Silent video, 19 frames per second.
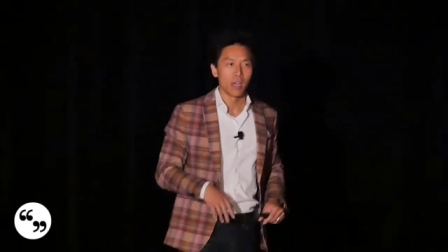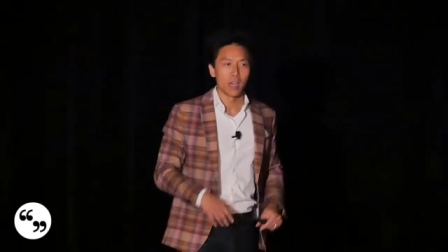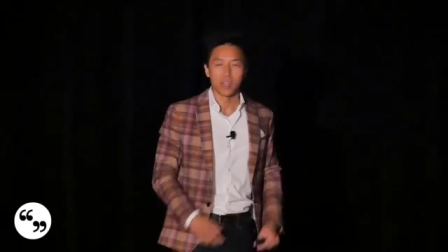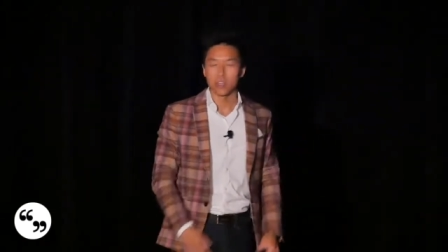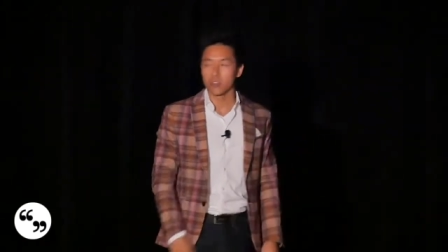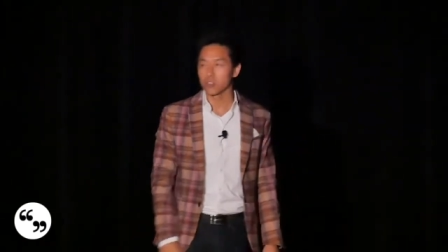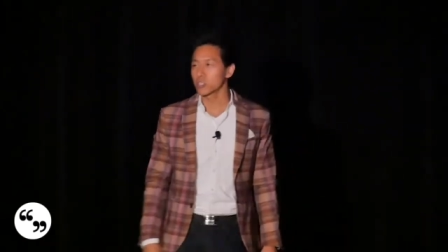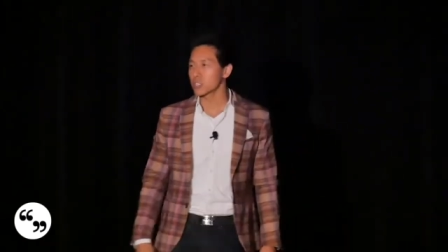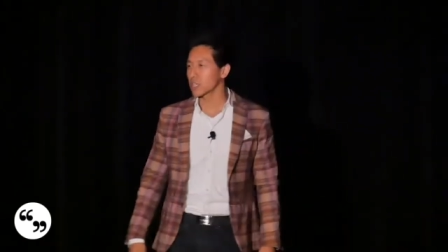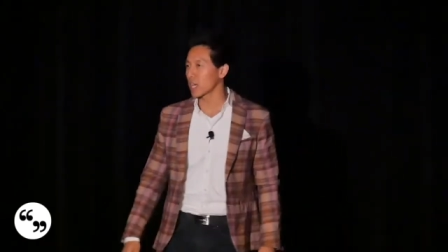and
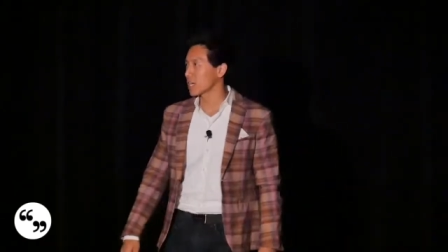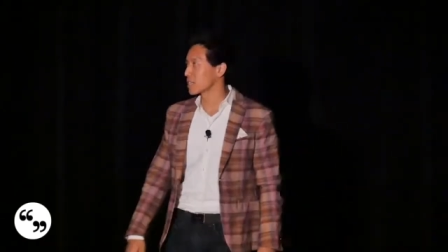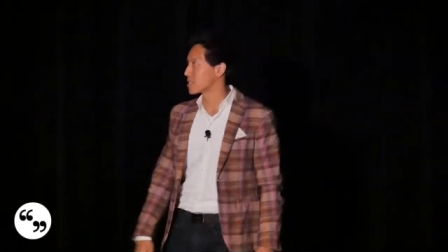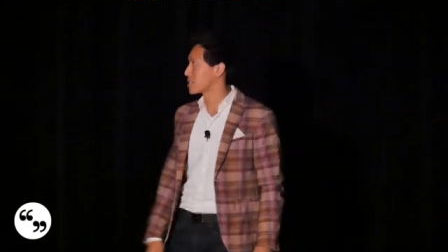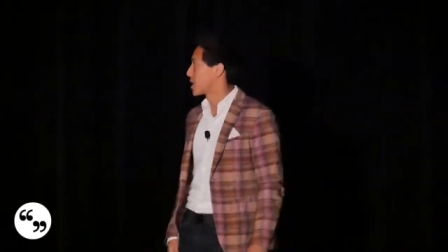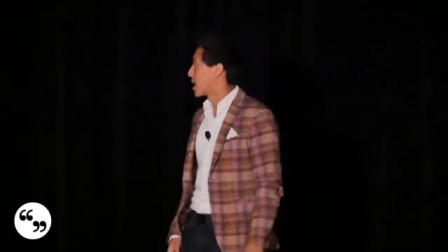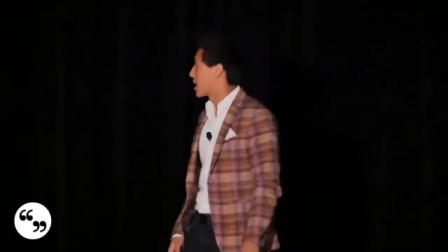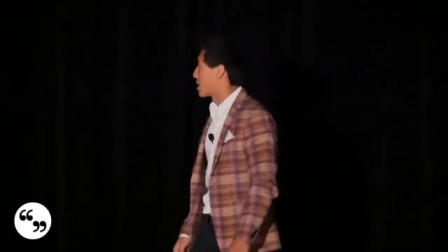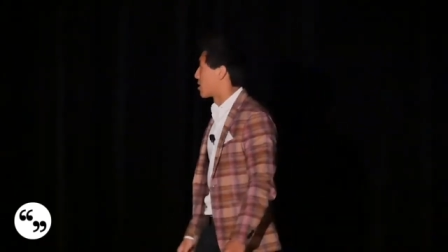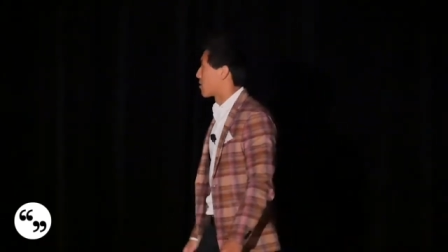you're just kind of
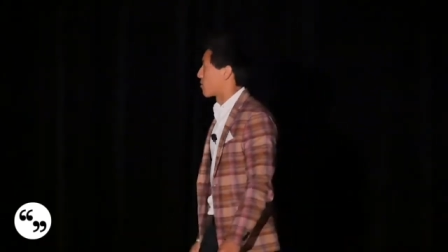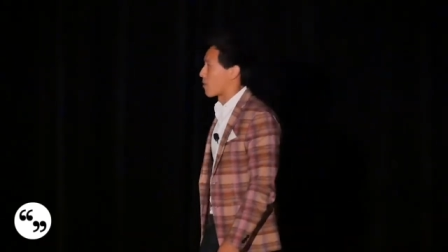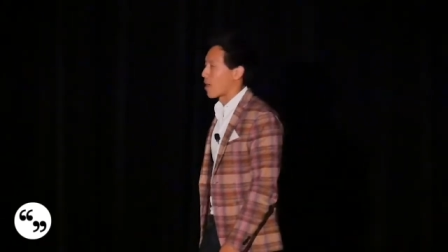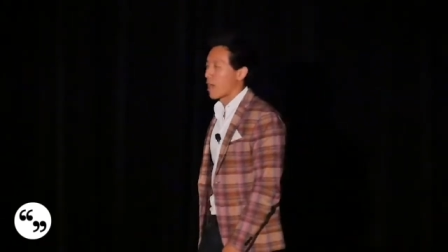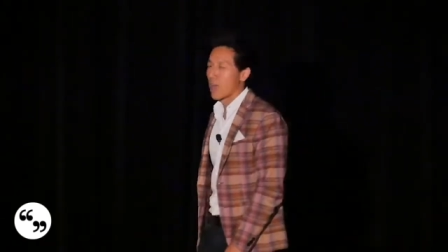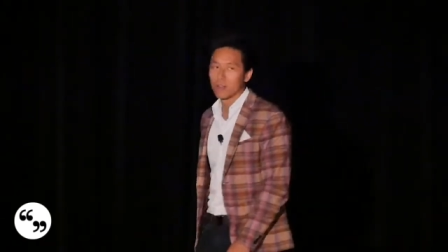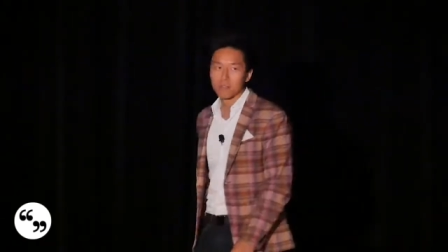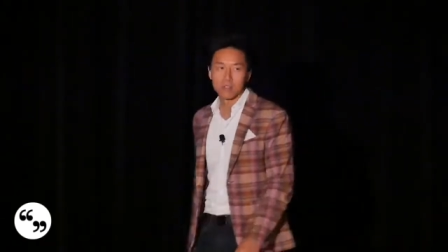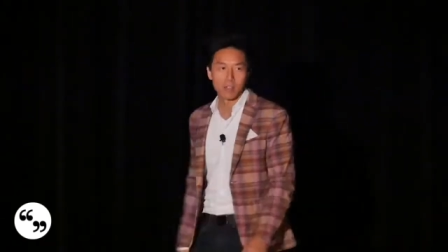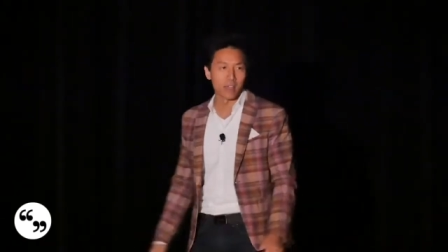standing
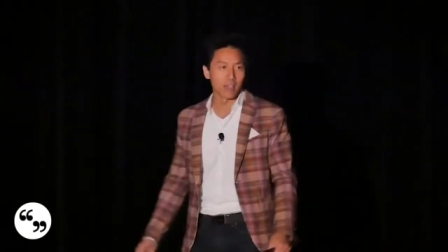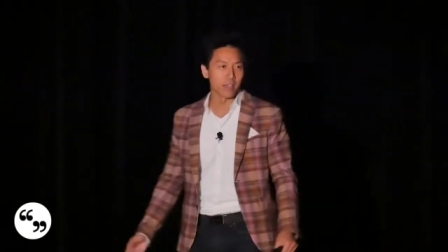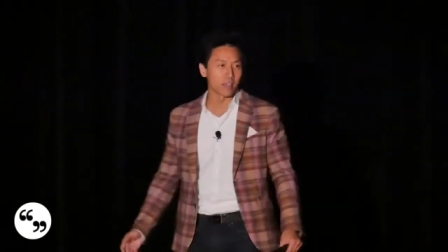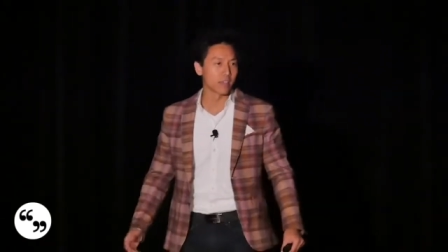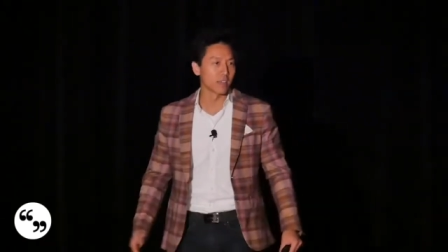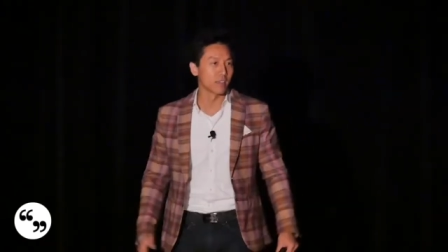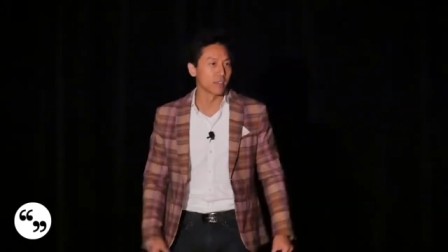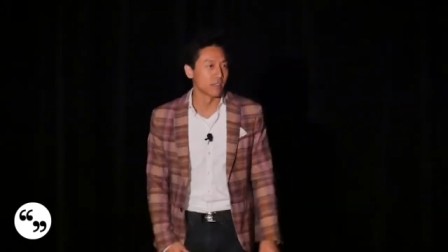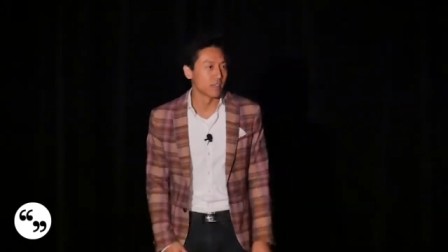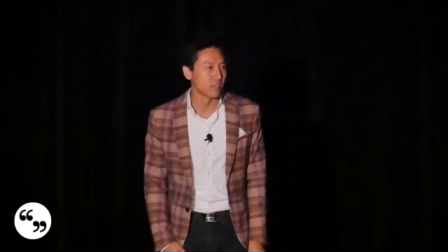around
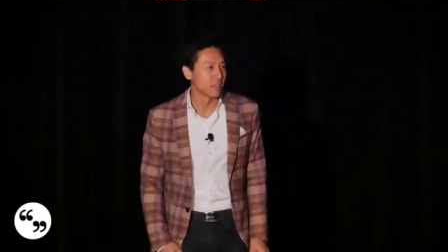like,